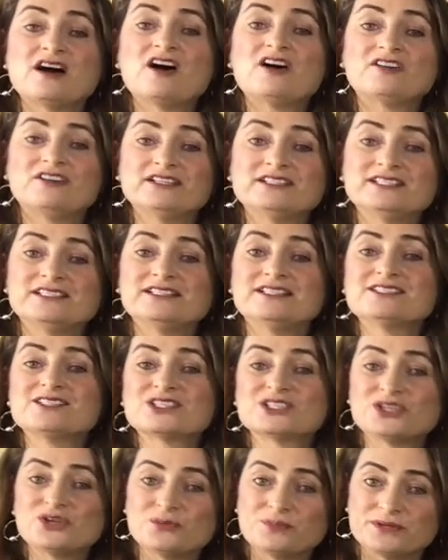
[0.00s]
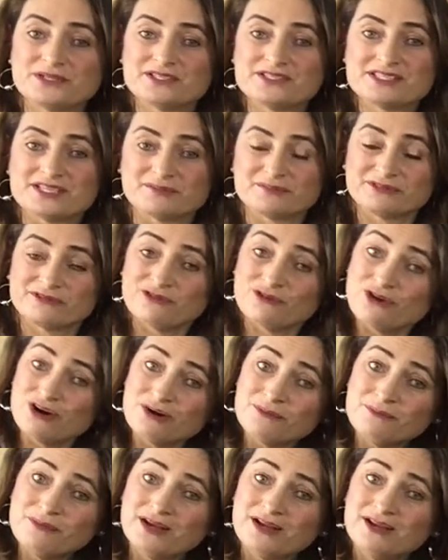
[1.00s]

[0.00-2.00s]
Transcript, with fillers: are written in slope intercept form